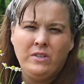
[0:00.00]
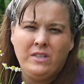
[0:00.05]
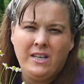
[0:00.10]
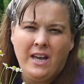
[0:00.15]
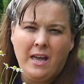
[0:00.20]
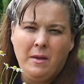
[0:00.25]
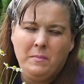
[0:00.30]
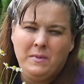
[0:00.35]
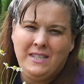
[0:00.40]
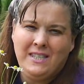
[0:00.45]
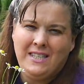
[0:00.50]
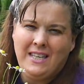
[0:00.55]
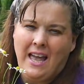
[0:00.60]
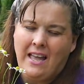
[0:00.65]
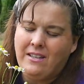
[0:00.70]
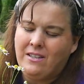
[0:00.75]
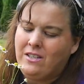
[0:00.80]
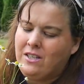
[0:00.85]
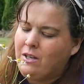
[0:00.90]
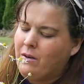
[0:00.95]
type
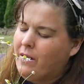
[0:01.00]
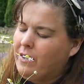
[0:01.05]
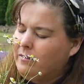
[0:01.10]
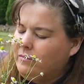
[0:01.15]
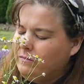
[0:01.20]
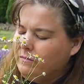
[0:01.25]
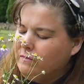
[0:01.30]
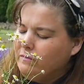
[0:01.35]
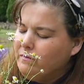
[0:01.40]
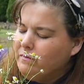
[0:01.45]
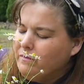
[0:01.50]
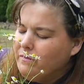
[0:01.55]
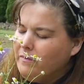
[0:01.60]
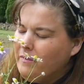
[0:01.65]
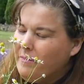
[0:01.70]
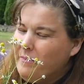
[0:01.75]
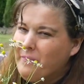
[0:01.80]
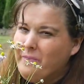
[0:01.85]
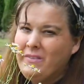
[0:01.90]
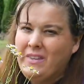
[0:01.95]
scent to it.
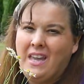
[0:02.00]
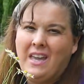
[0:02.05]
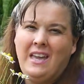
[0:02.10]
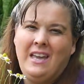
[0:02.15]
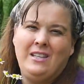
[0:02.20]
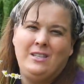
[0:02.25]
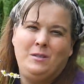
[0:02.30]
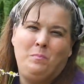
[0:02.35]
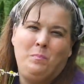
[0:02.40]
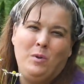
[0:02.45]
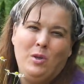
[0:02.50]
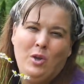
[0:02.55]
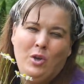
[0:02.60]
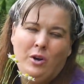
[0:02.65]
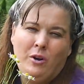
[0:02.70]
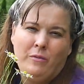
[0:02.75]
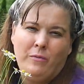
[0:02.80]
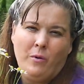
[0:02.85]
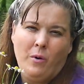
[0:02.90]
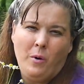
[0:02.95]
It's
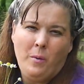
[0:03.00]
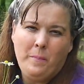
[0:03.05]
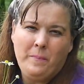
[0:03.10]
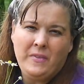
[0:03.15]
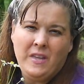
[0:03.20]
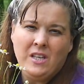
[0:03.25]
beautiful.